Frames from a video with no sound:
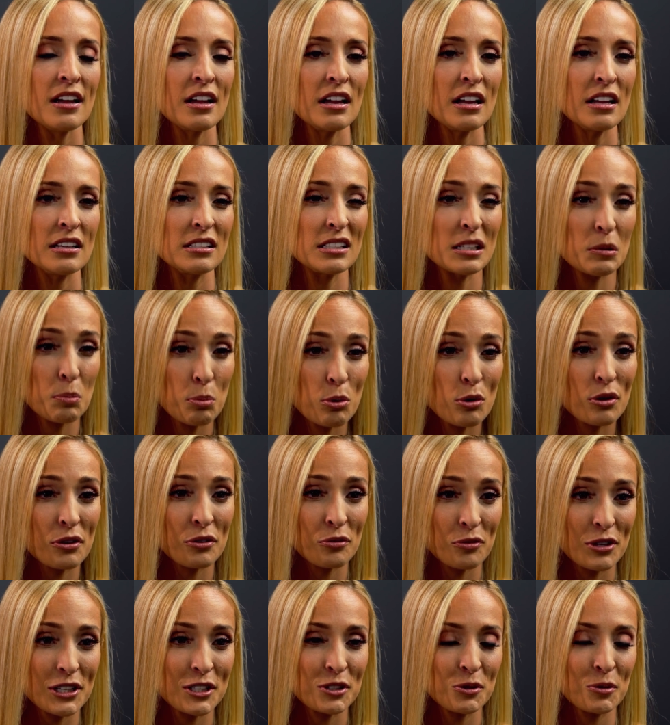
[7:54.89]
and support
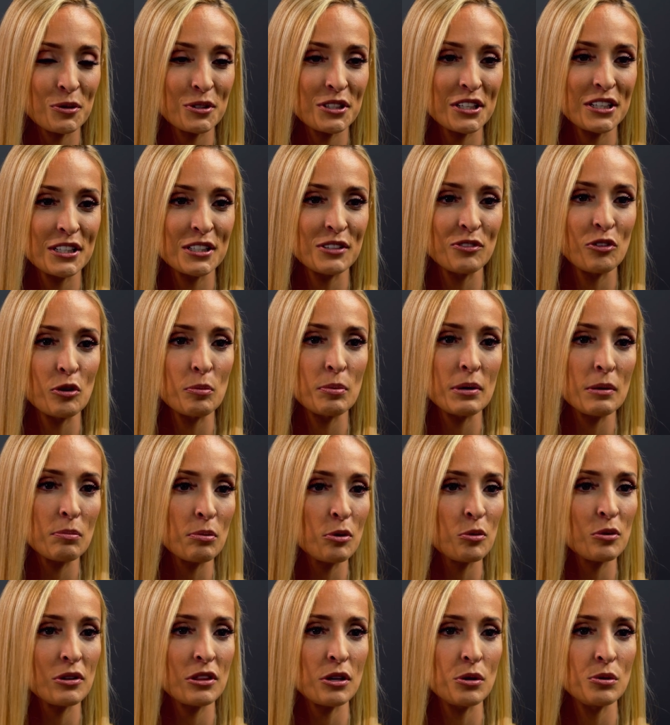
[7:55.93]
and resources for
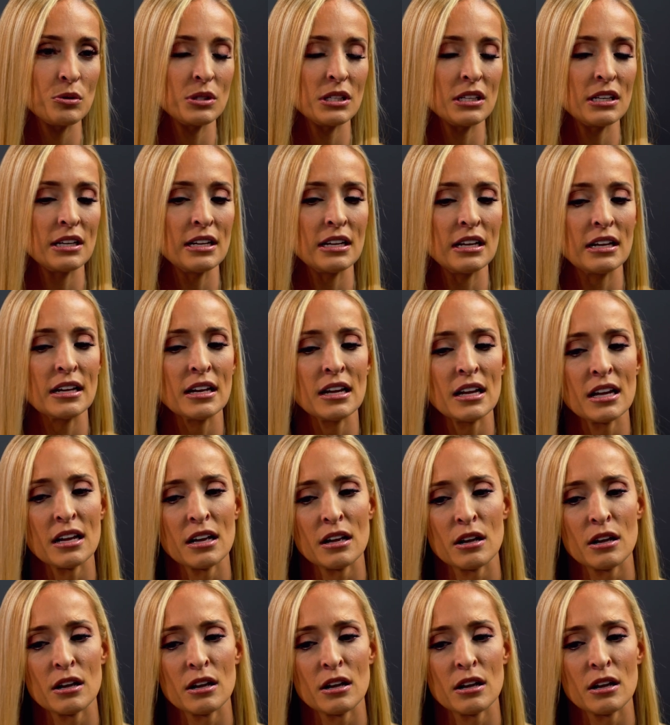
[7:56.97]
people with OCD.